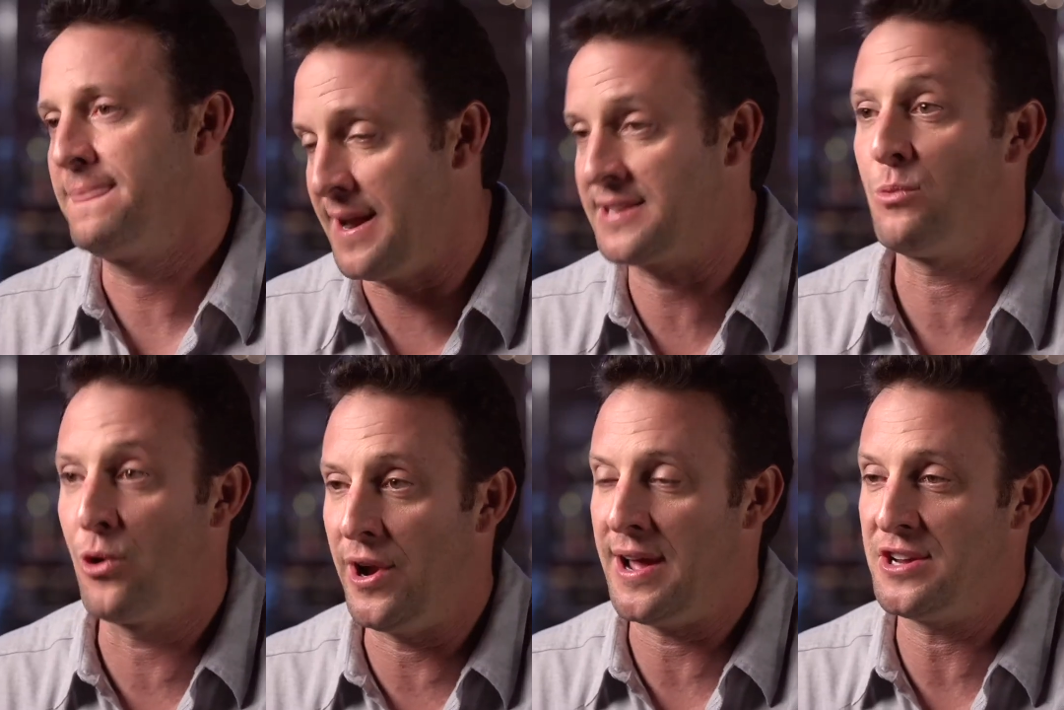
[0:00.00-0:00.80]
The next
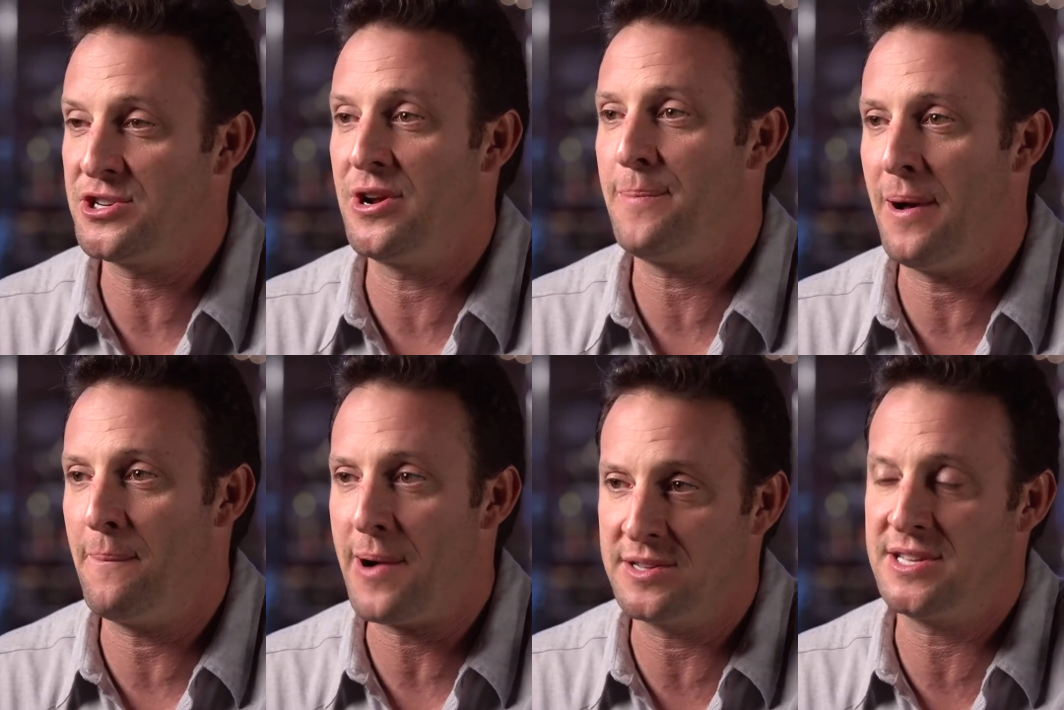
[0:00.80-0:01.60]
morning I showed up on
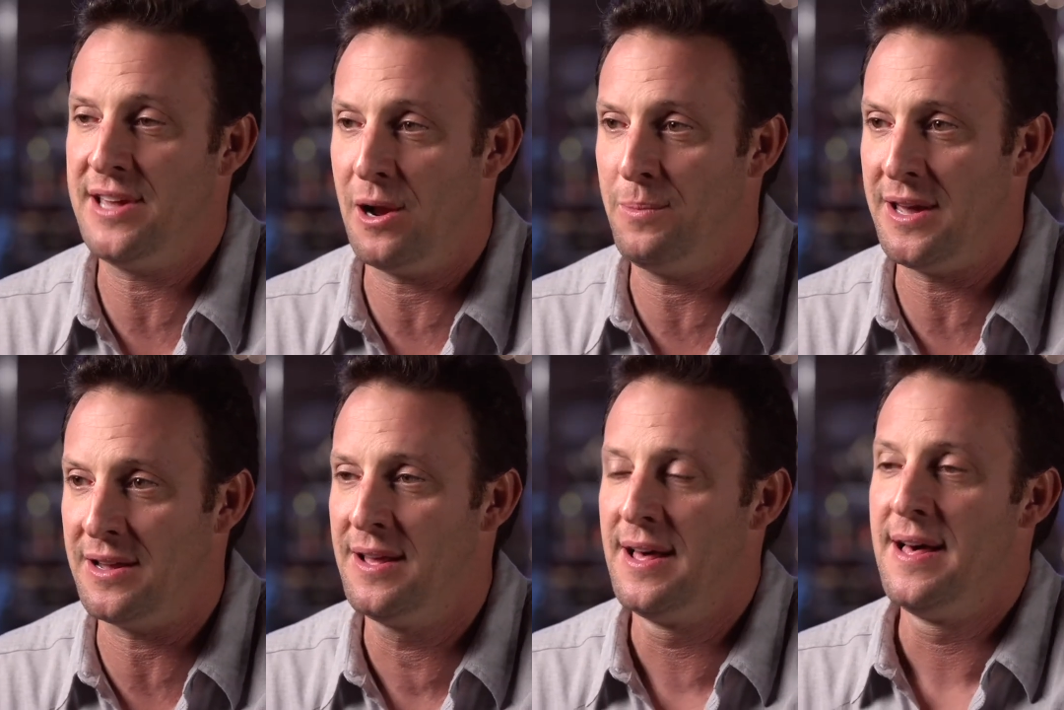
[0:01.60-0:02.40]
Pirates of the
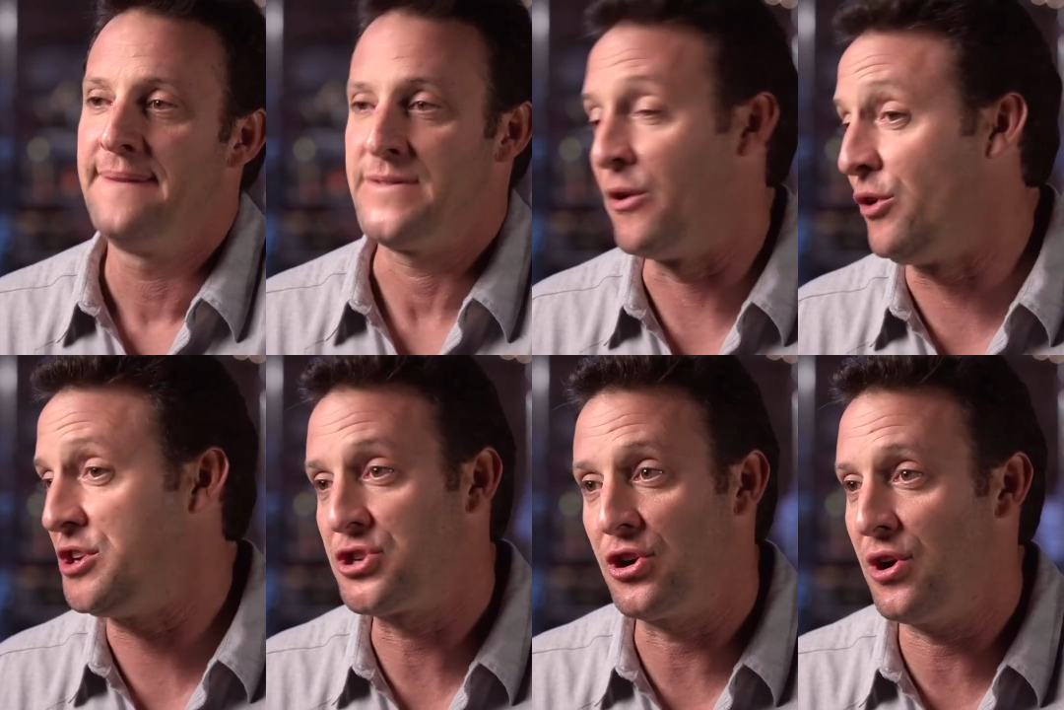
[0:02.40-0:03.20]
Caribbean, not really
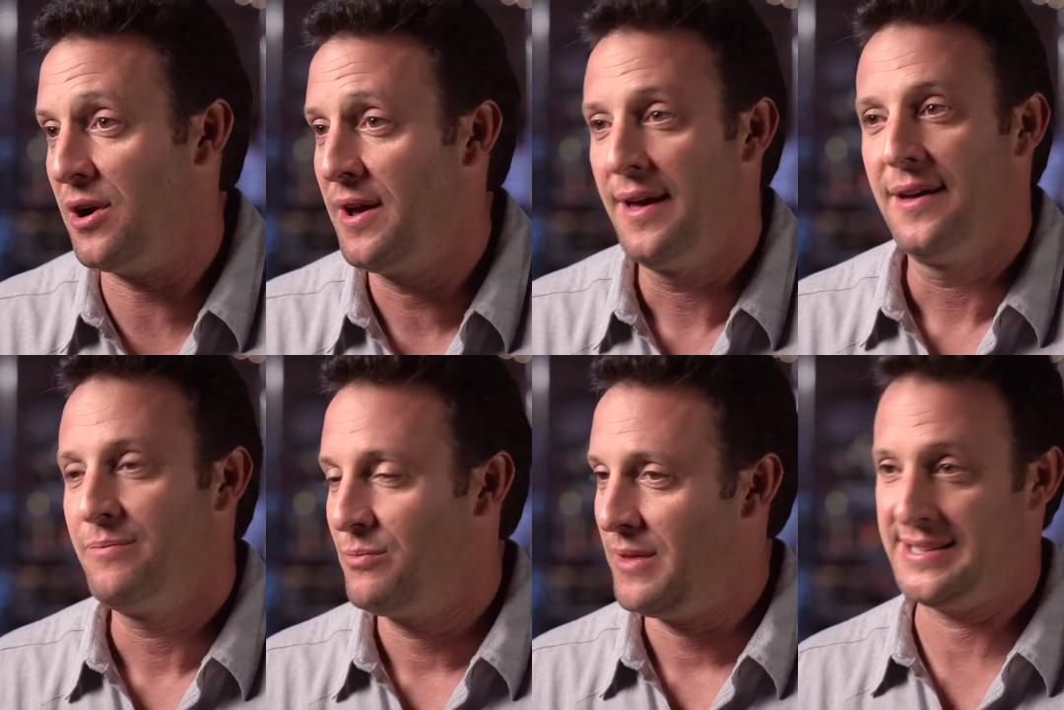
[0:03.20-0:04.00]
sure
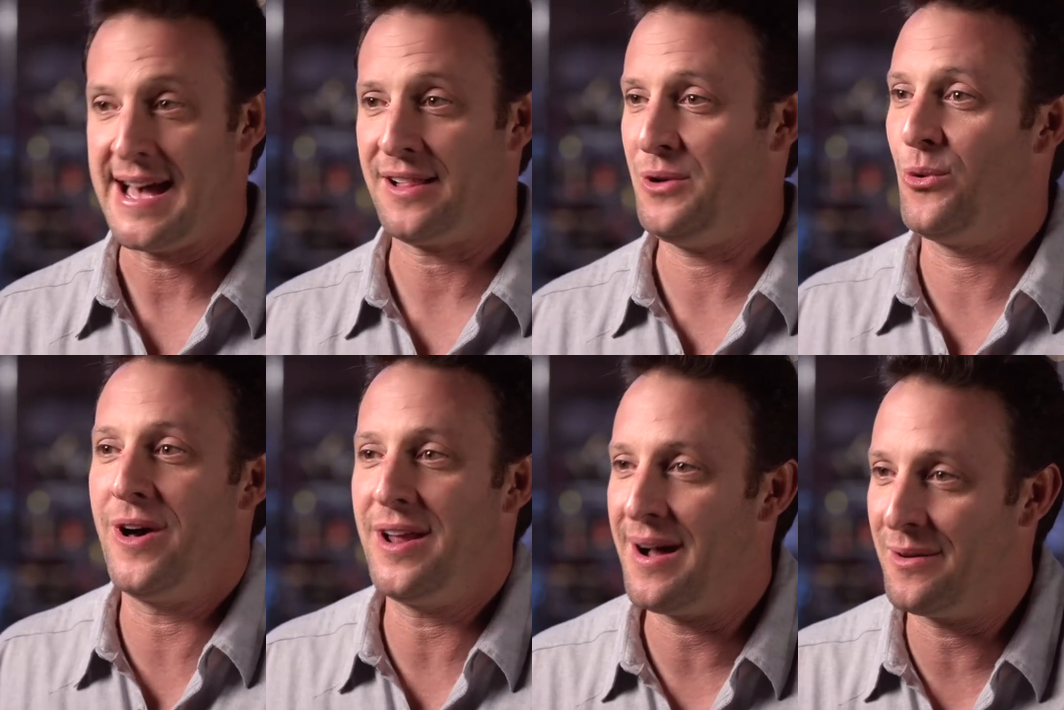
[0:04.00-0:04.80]
exactly
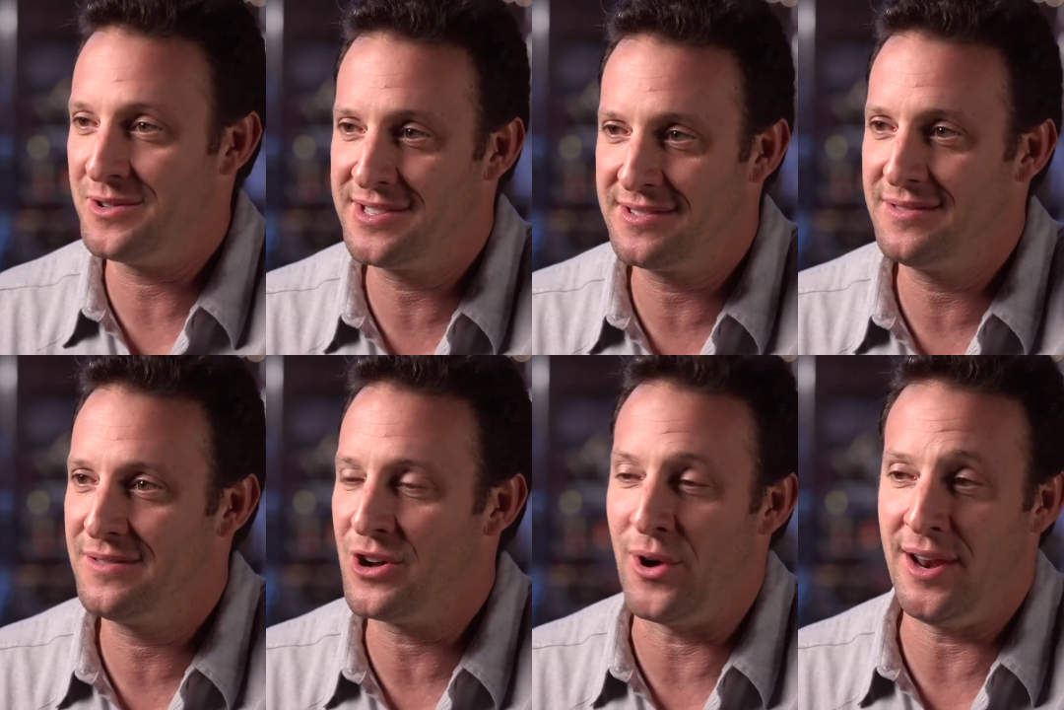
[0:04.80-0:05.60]
what I was
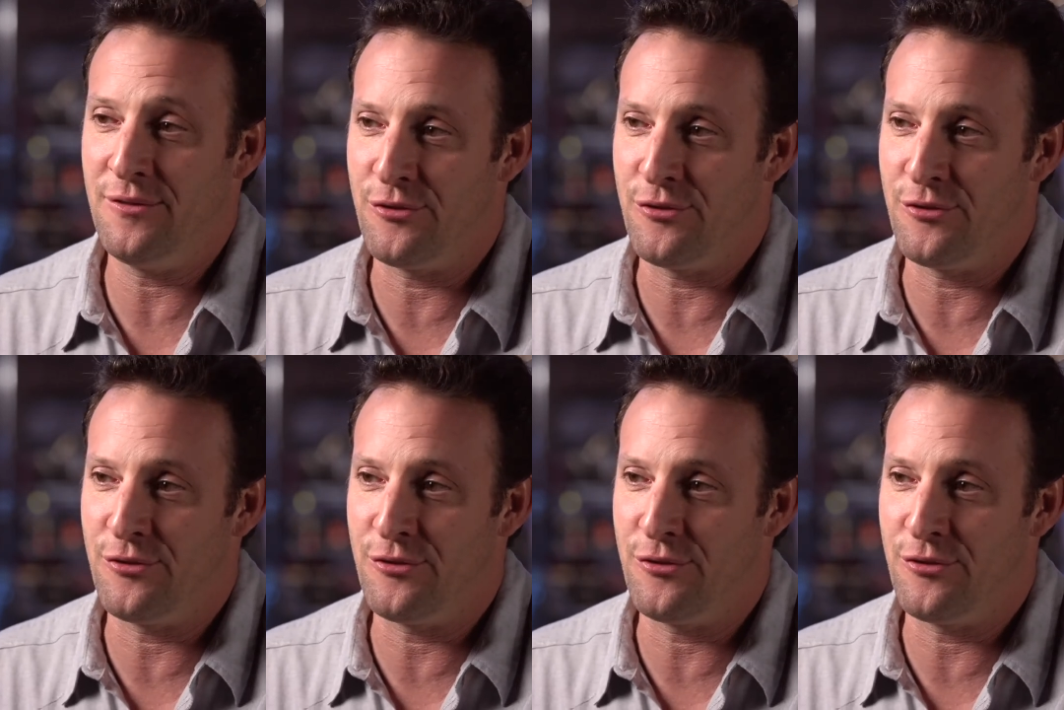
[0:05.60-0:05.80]
going in